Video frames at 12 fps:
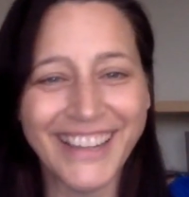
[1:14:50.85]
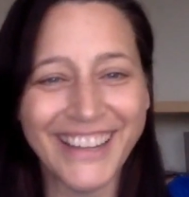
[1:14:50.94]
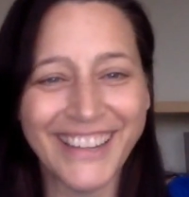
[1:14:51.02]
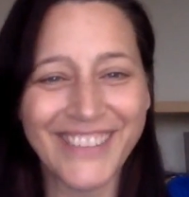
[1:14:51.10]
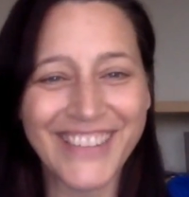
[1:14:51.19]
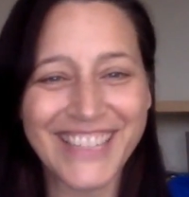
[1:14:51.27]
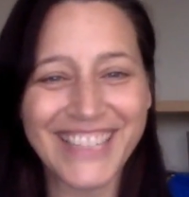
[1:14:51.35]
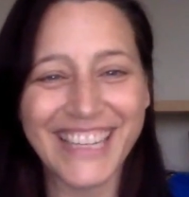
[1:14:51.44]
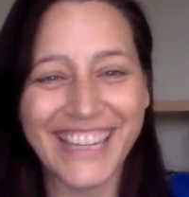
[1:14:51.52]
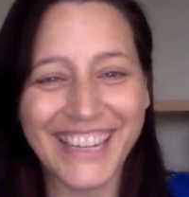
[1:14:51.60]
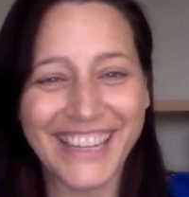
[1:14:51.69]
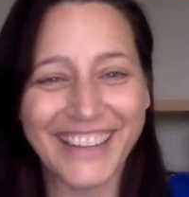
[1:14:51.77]
I'm just
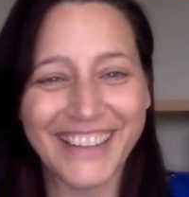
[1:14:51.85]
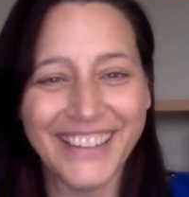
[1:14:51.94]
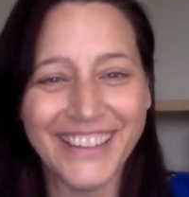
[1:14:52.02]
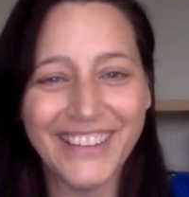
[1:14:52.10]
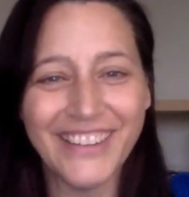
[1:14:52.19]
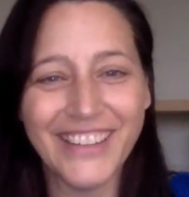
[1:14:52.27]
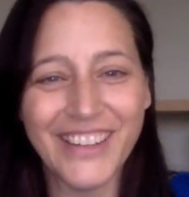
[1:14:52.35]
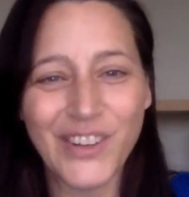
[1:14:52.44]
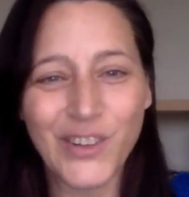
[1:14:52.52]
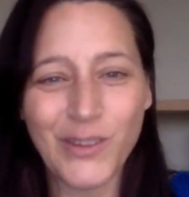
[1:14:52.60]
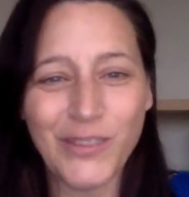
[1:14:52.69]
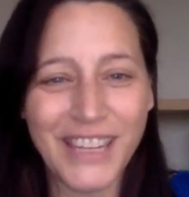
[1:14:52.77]
seeing a
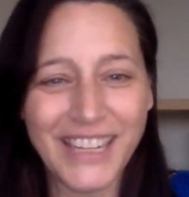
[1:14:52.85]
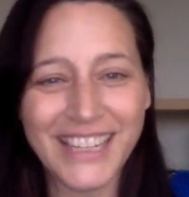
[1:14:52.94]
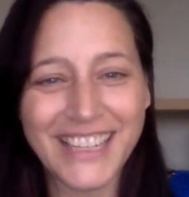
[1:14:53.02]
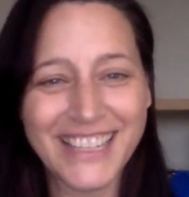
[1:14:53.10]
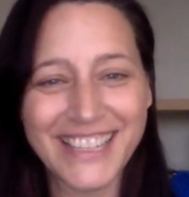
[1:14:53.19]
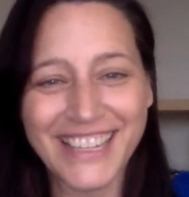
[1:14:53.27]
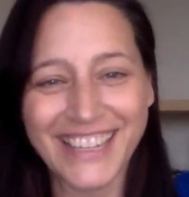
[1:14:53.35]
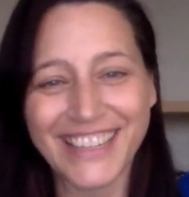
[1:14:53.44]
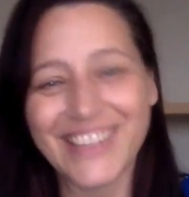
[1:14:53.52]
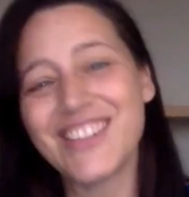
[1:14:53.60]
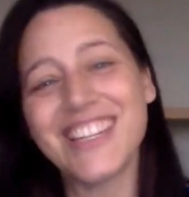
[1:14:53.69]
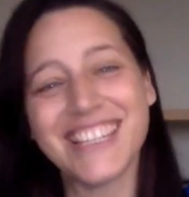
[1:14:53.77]
intravenous,
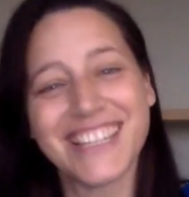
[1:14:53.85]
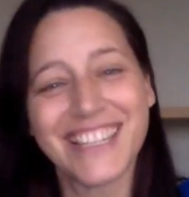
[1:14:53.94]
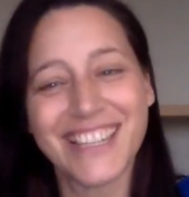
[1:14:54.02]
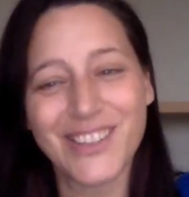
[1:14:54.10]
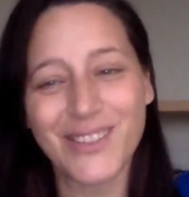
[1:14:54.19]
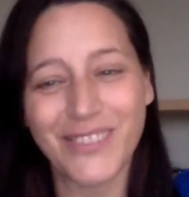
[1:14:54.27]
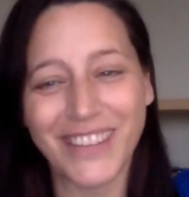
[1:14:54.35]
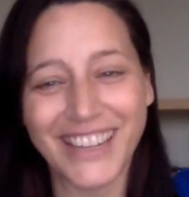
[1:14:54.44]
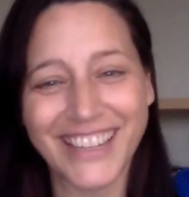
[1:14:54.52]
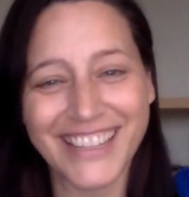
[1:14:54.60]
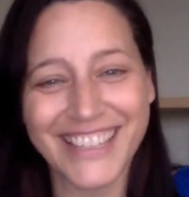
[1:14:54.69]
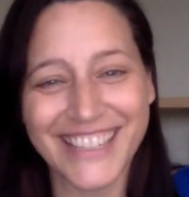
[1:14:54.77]
Jesus
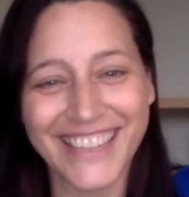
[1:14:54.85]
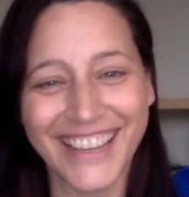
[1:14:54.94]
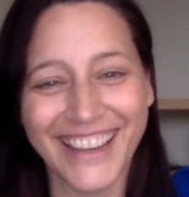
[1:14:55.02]
intravenous.